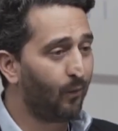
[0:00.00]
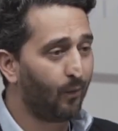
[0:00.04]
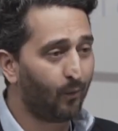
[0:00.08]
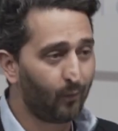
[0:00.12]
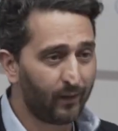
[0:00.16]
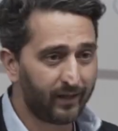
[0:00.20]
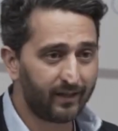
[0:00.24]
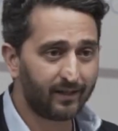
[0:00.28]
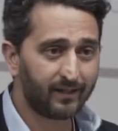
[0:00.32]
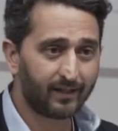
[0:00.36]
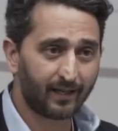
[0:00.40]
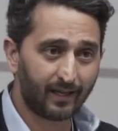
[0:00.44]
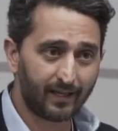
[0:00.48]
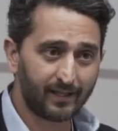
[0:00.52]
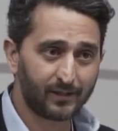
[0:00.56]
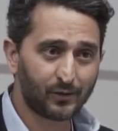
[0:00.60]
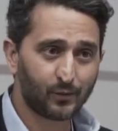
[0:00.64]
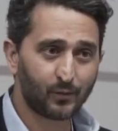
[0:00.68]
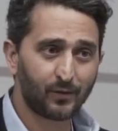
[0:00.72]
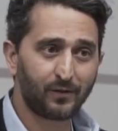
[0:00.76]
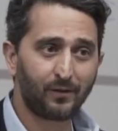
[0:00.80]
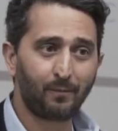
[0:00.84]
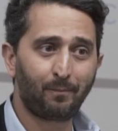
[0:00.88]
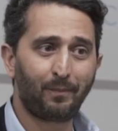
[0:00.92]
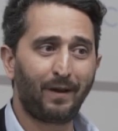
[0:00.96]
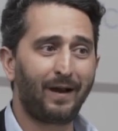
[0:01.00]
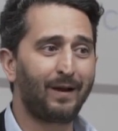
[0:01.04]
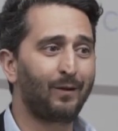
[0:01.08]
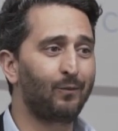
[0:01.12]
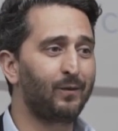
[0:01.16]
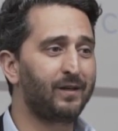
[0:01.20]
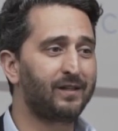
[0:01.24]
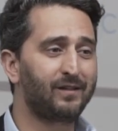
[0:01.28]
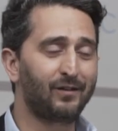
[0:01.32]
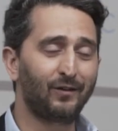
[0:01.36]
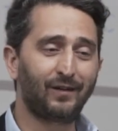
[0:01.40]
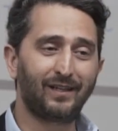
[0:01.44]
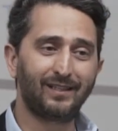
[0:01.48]
We engaged with the bank,
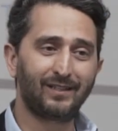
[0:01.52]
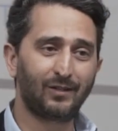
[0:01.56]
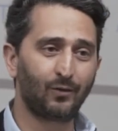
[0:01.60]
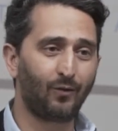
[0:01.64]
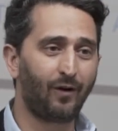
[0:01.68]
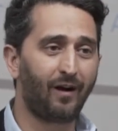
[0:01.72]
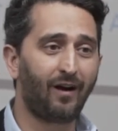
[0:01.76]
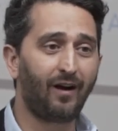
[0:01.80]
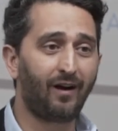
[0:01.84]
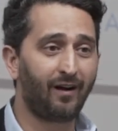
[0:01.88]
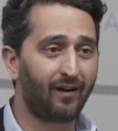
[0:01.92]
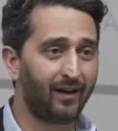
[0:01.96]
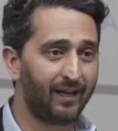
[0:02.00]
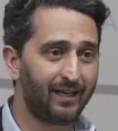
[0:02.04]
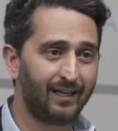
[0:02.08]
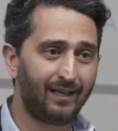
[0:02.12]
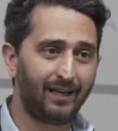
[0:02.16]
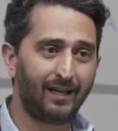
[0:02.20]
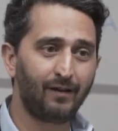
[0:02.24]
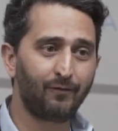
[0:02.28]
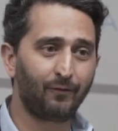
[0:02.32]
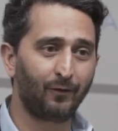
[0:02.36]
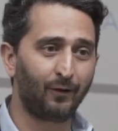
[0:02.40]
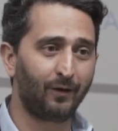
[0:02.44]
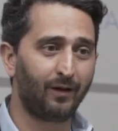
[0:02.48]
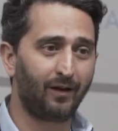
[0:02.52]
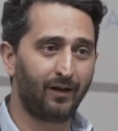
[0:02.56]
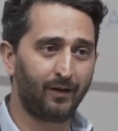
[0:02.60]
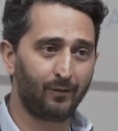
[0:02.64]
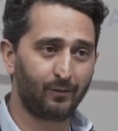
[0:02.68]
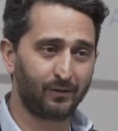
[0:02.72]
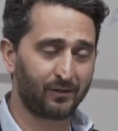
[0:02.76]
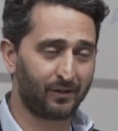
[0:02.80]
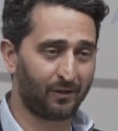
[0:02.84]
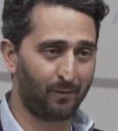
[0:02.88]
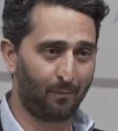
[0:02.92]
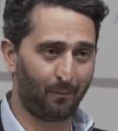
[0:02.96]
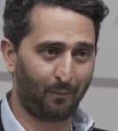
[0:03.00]
we took it to a high level. I
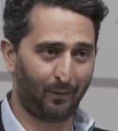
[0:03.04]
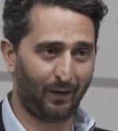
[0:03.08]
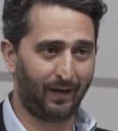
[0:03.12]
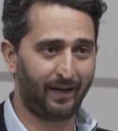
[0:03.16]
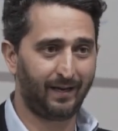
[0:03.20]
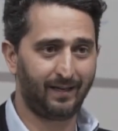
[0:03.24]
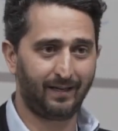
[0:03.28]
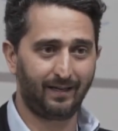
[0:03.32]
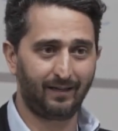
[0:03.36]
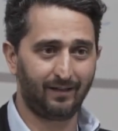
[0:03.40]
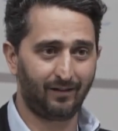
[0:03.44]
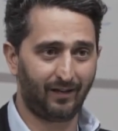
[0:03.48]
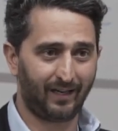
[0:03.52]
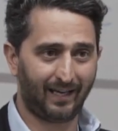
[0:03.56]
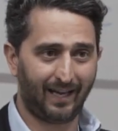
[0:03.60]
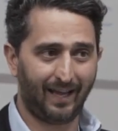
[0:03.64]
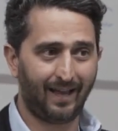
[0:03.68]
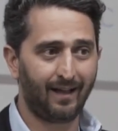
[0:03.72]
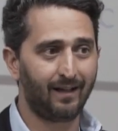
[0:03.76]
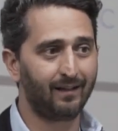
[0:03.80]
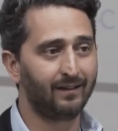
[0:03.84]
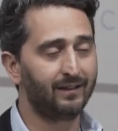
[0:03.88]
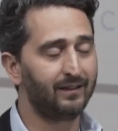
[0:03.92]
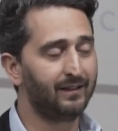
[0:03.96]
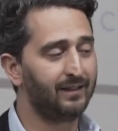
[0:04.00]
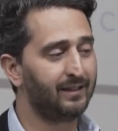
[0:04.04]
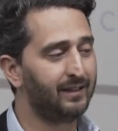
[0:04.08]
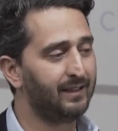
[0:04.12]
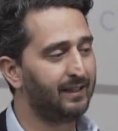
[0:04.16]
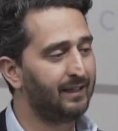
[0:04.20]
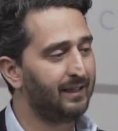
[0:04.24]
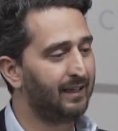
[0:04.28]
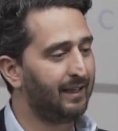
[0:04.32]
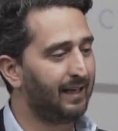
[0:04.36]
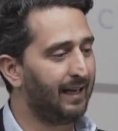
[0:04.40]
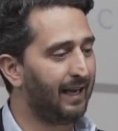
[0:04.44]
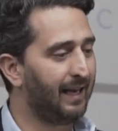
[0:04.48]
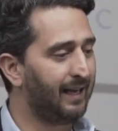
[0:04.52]
was complaining like hell,
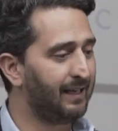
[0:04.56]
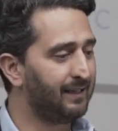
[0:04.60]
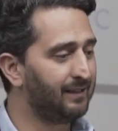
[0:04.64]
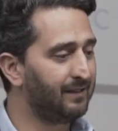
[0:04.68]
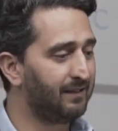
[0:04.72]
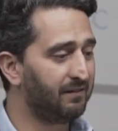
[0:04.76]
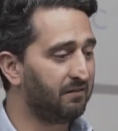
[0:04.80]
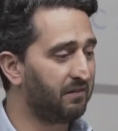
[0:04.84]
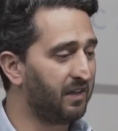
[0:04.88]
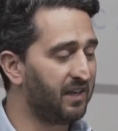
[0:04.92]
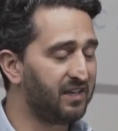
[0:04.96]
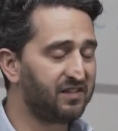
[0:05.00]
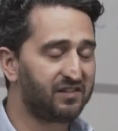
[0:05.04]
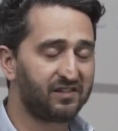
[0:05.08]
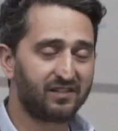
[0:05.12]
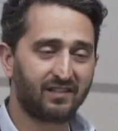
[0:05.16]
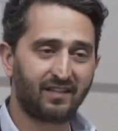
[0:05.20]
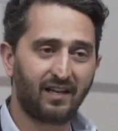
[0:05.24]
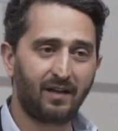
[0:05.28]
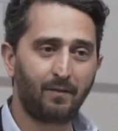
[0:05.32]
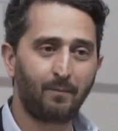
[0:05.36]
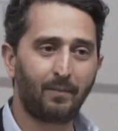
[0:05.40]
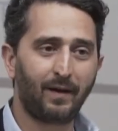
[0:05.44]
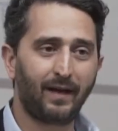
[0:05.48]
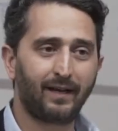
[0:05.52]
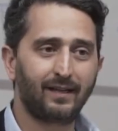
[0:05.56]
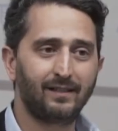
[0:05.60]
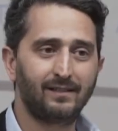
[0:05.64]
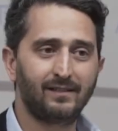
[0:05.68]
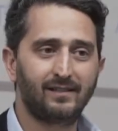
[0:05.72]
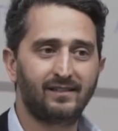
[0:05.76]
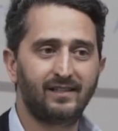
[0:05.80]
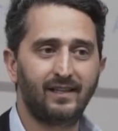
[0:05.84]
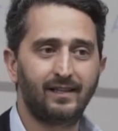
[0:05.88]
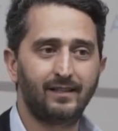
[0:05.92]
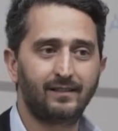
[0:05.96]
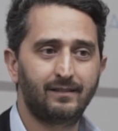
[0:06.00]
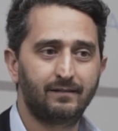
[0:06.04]
and they just came back and
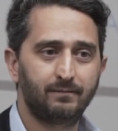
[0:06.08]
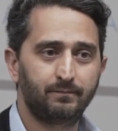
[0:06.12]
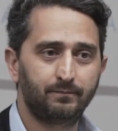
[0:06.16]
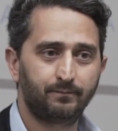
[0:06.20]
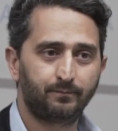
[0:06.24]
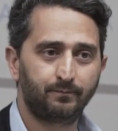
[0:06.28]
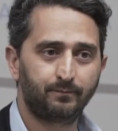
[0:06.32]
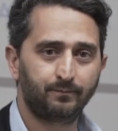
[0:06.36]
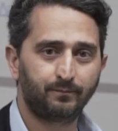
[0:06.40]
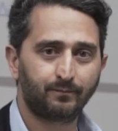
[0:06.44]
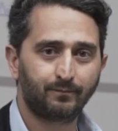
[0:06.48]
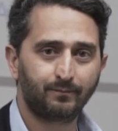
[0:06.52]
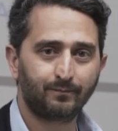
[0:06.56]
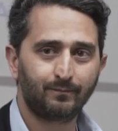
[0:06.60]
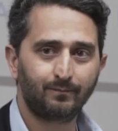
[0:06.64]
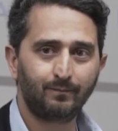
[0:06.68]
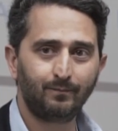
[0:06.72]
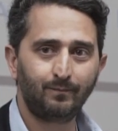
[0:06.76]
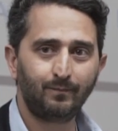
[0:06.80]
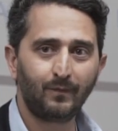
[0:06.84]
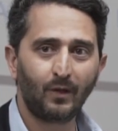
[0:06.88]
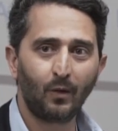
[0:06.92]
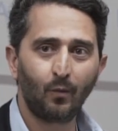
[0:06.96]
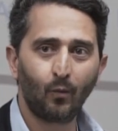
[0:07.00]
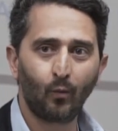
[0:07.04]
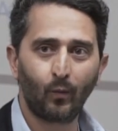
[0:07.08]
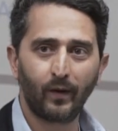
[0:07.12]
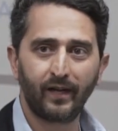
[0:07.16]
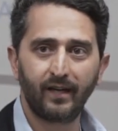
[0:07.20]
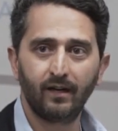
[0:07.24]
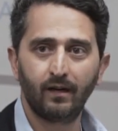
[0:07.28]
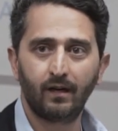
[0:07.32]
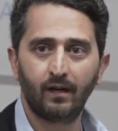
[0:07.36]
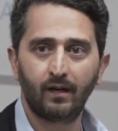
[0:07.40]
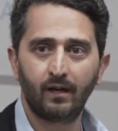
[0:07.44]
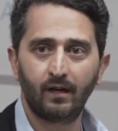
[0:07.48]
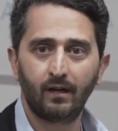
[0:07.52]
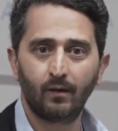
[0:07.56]
said, we
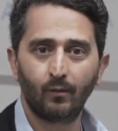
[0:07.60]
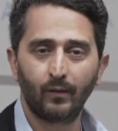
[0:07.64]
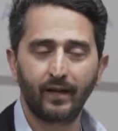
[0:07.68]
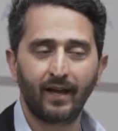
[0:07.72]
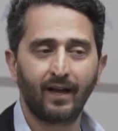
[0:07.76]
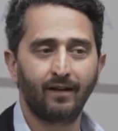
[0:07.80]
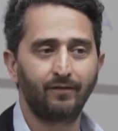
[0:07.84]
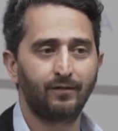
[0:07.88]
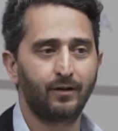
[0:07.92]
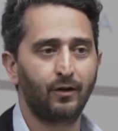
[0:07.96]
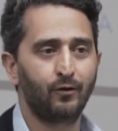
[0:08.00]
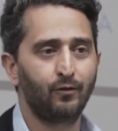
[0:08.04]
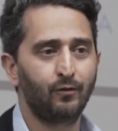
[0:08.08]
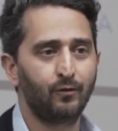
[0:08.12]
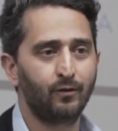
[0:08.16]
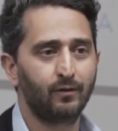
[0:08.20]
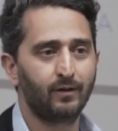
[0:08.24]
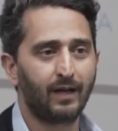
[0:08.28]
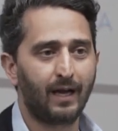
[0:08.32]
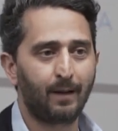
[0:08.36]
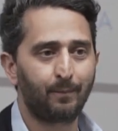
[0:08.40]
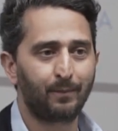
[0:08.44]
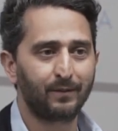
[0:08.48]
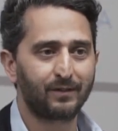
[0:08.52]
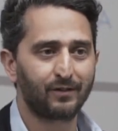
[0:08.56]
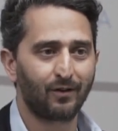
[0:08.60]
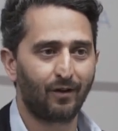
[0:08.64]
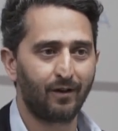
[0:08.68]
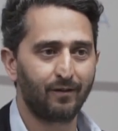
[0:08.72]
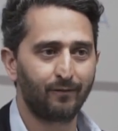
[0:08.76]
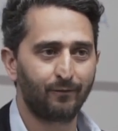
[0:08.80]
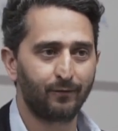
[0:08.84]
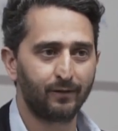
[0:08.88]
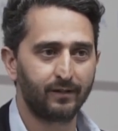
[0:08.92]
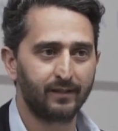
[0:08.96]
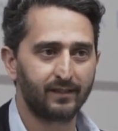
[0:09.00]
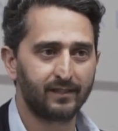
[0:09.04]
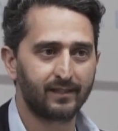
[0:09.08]
have no appetite
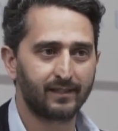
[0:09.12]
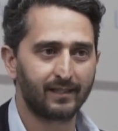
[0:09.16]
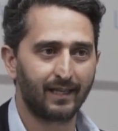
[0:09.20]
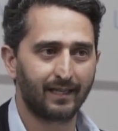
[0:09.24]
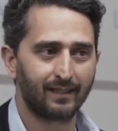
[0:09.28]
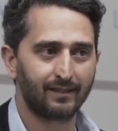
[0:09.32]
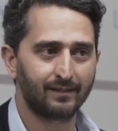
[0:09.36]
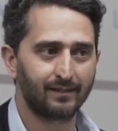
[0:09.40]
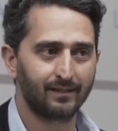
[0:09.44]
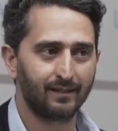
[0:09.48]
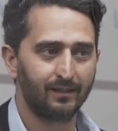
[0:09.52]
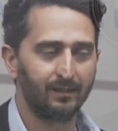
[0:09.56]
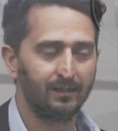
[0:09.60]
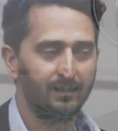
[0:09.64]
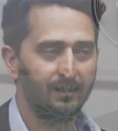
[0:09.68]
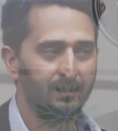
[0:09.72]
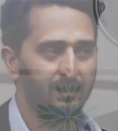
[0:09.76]
for this sector.